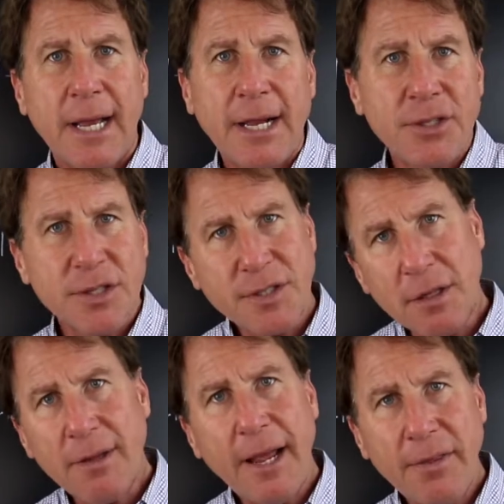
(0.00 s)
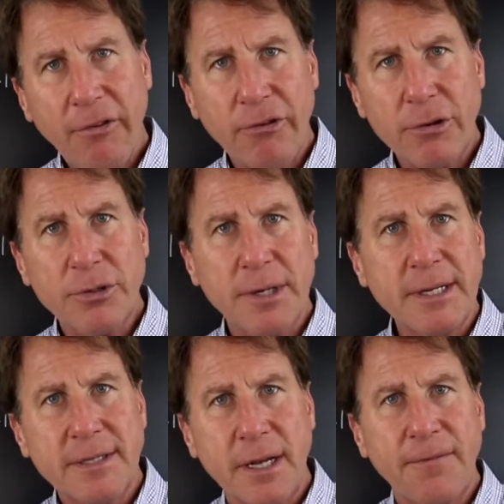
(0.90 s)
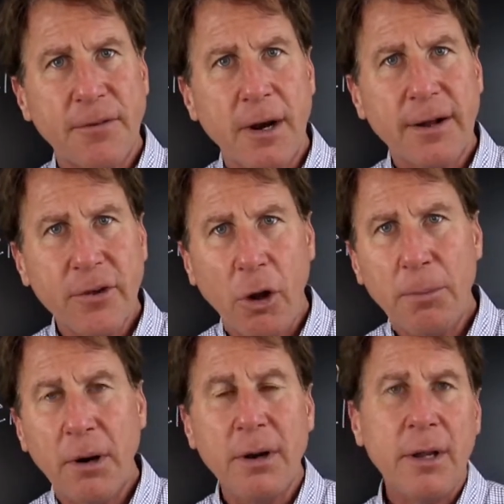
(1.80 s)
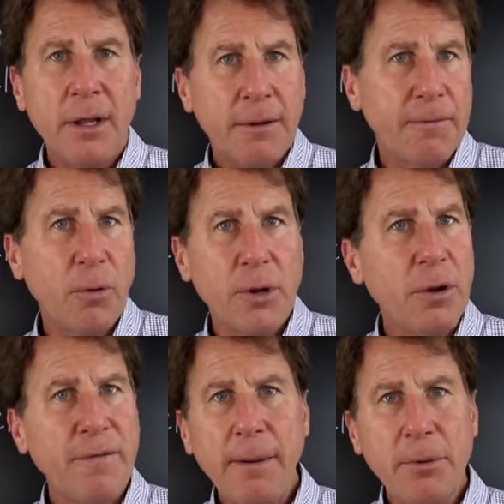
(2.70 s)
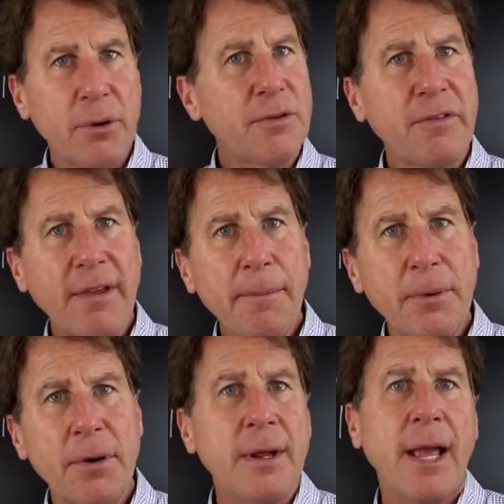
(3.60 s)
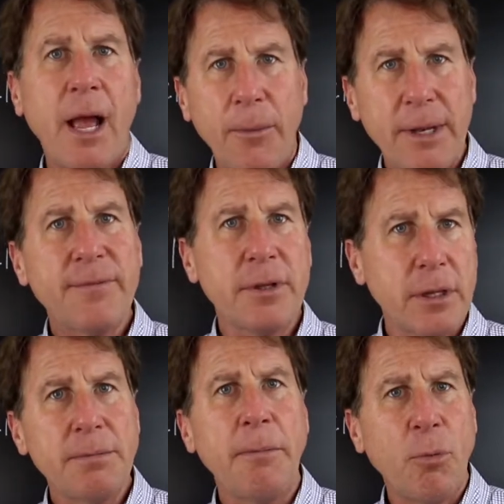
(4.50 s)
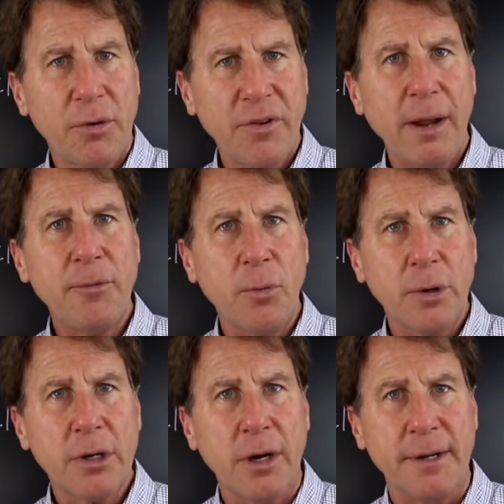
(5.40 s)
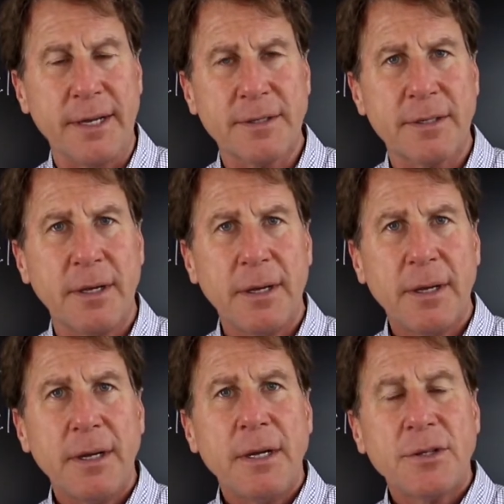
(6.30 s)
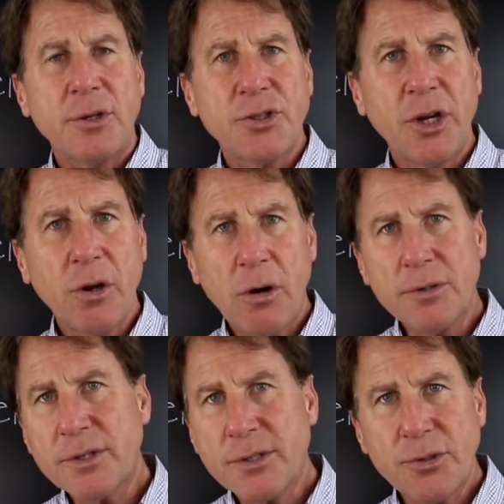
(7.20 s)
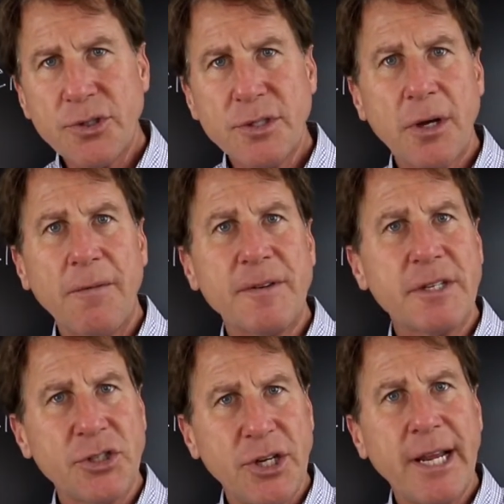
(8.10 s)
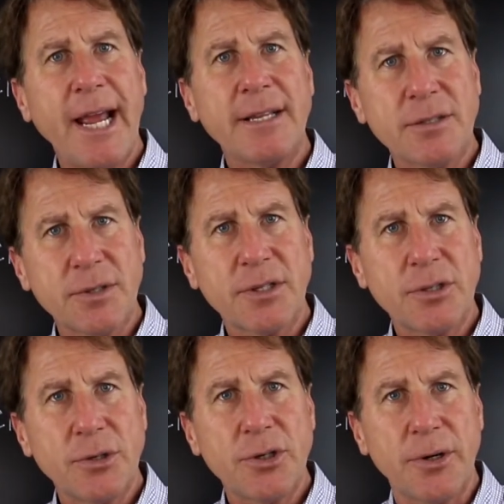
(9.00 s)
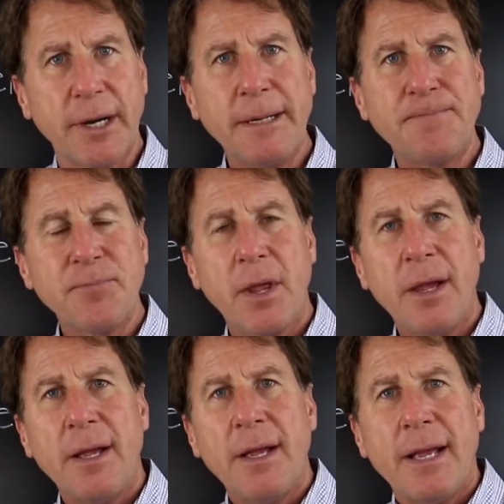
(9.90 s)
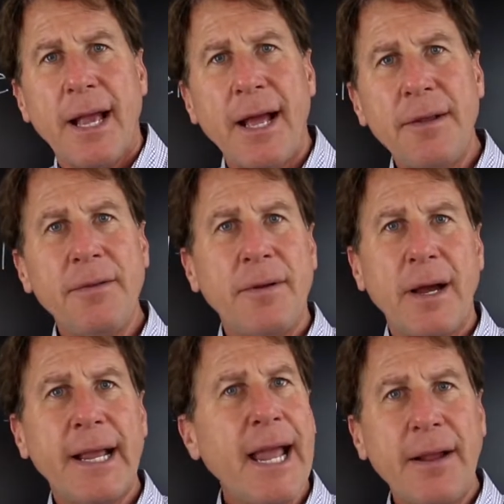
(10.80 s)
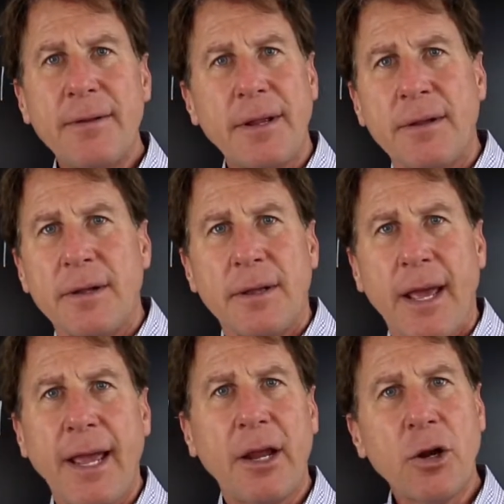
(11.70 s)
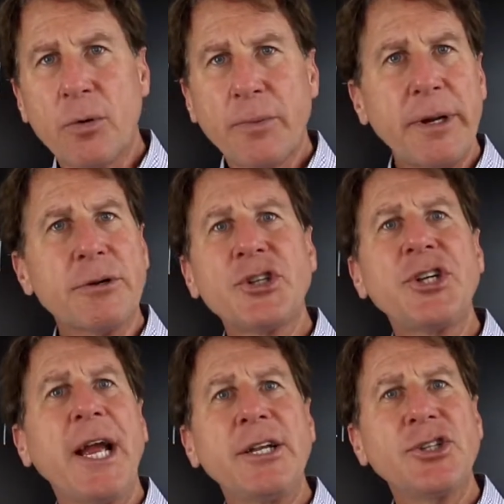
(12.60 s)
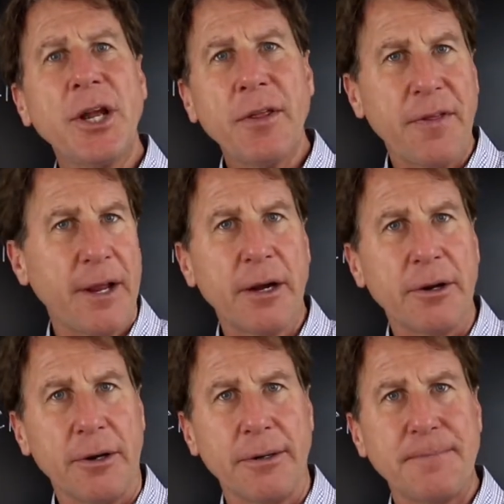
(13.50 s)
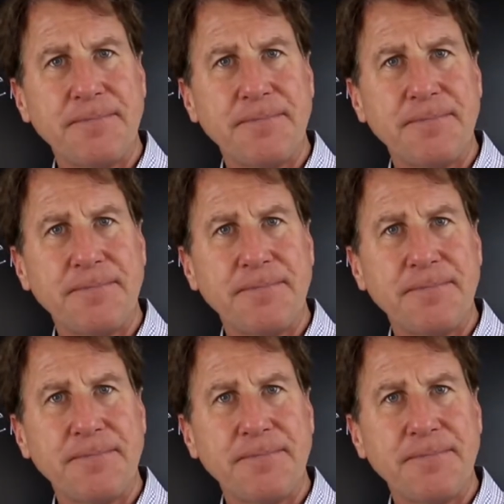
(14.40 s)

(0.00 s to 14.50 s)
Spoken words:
and just delay the surgery instead of for October, for November or December, and we'd have a little bit more time to work on this. So she called the surgeon's office and she canceled the surgery. And again, a career-changing thing occurred.